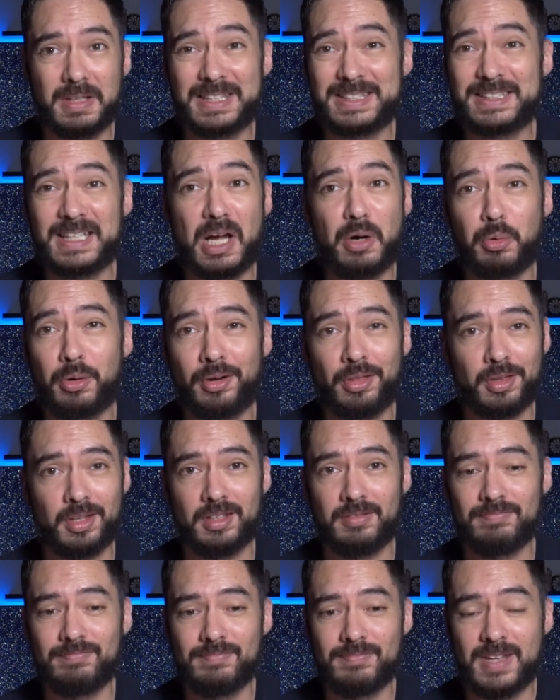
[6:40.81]
It's not worth
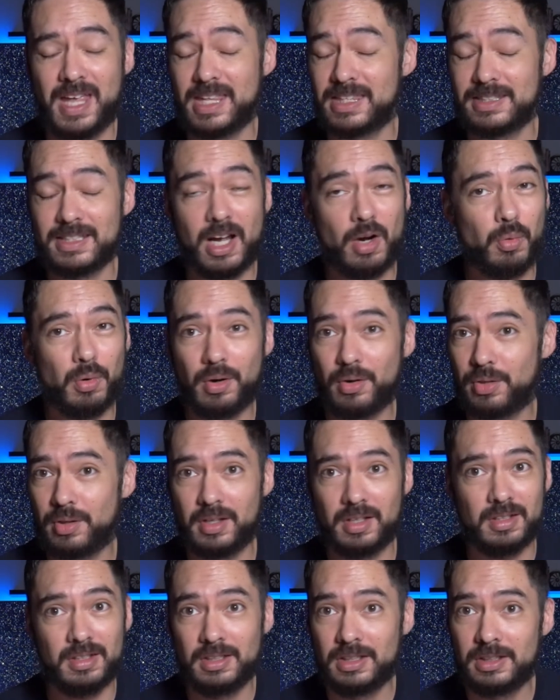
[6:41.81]
it. It's not worth
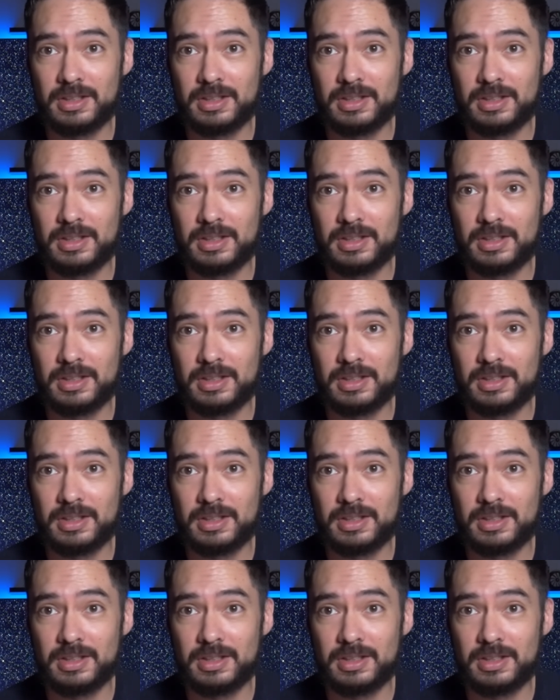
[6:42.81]
it.